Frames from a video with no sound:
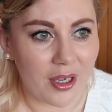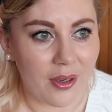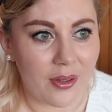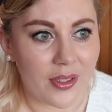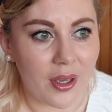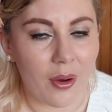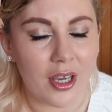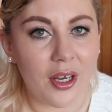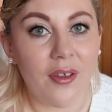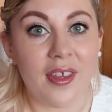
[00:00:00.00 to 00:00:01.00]
ago, so I
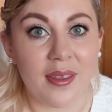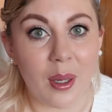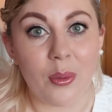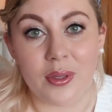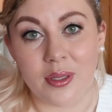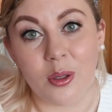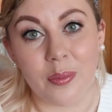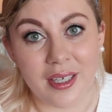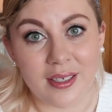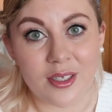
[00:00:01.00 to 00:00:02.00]
don't think that will still
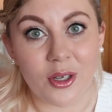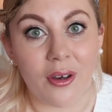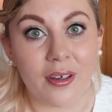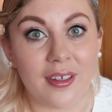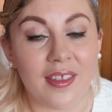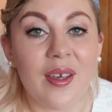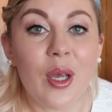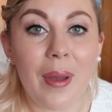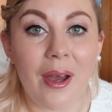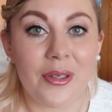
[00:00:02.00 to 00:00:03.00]
be in stock. The thing
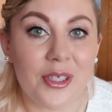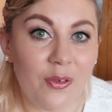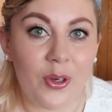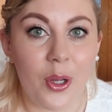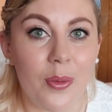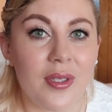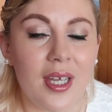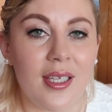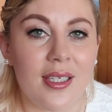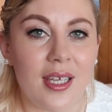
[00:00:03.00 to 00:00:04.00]
about stuff in
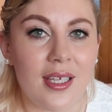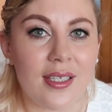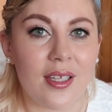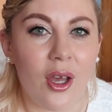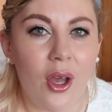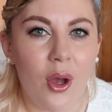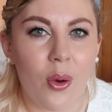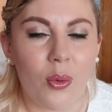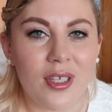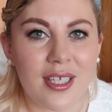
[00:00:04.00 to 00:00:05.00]
Homesense is that
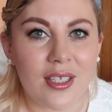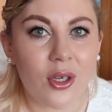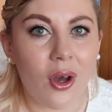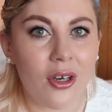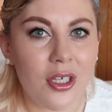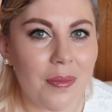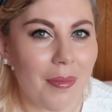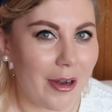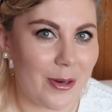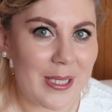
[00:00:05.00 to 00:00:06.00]
once it's gone, you
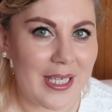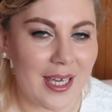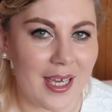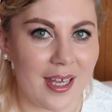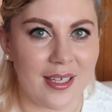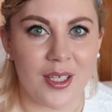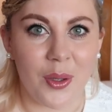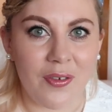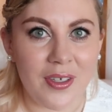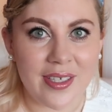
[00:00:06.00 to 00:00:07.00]
might not see it again. So
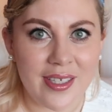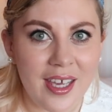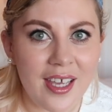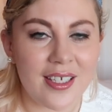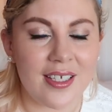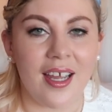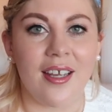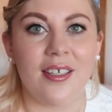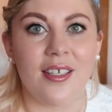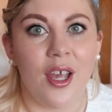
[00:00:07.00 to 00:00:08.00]
if you see it
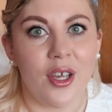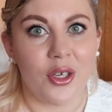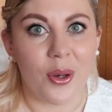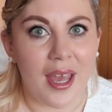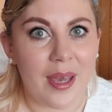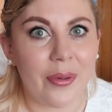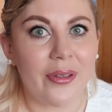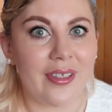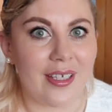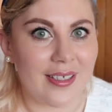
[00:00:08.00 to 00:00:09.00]
and you're
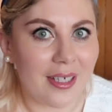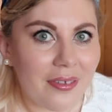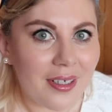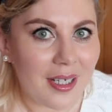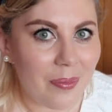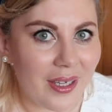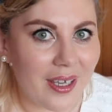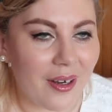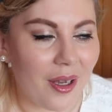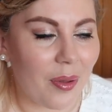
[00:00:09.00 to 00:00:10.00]
able, then definitely pick
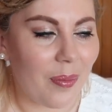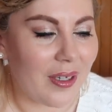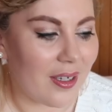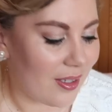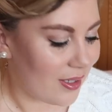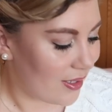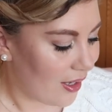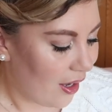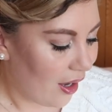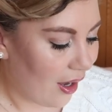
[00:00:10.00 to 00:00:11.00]
it up, because
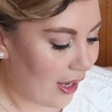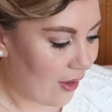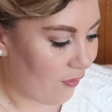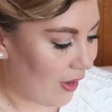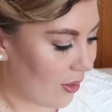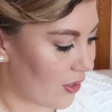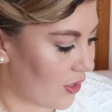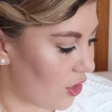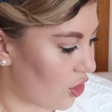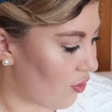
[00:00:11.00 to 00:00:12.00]
I have found
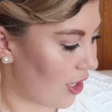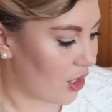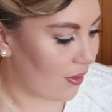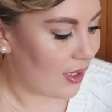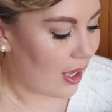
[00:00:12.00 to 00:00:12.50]
such treasure in